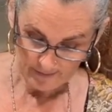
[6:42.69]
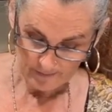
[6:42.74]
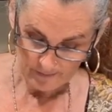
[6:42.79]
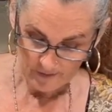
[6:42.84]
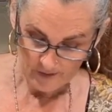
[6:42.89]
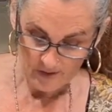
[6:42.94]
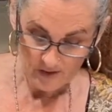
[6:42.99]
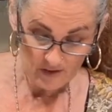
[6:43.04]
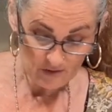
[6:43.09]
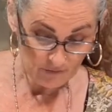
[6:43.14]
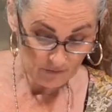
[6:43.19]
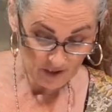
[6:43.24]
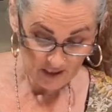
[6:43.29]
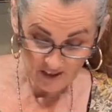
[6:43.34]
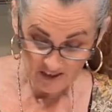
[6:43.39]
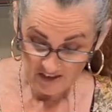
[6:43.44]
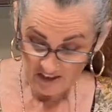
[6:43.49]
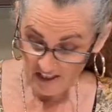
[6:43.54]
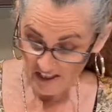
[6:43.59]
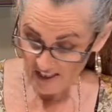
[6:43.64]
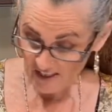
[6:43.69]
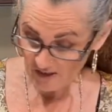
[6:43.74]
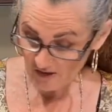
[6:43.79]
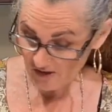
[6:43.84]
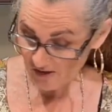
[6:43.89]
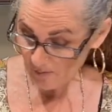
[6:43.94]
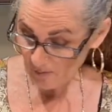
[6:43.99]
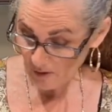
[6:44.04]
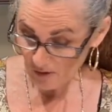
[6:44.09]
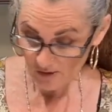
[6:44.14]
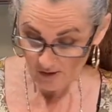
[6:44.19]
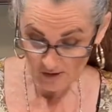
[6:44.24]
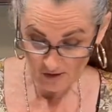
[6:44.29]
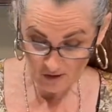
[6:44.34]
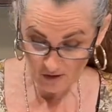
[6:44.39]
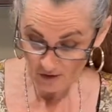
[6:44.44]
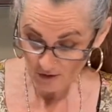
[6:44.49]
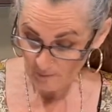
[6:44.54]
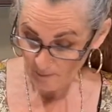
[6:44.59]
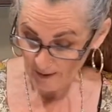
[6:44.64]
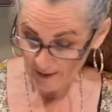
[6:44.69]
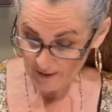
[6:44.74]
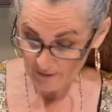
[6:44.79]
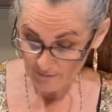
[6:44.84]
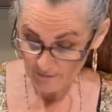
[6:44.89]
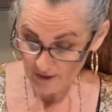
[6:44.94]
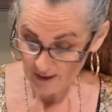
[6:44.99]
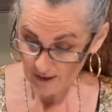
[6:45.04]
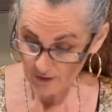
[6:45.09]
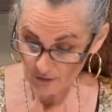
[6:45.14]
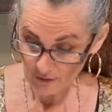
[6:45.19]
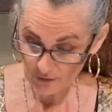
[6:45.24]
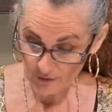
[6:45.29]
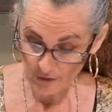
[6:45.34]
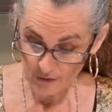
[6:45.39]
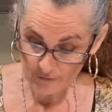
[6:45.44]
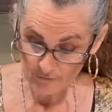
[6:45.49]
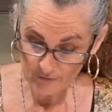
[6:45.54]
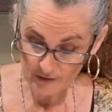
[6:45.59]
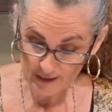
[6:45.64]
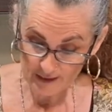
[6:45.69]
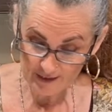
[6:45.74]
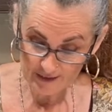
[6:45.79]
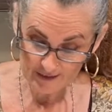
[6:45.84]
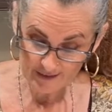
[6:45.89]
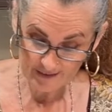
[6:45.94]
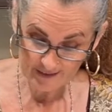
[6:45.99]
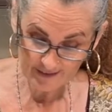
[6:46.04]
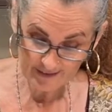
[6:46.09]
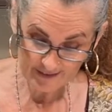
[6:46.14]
This is a vegan cake, I suppose, so you can make it vegan or non-vegan.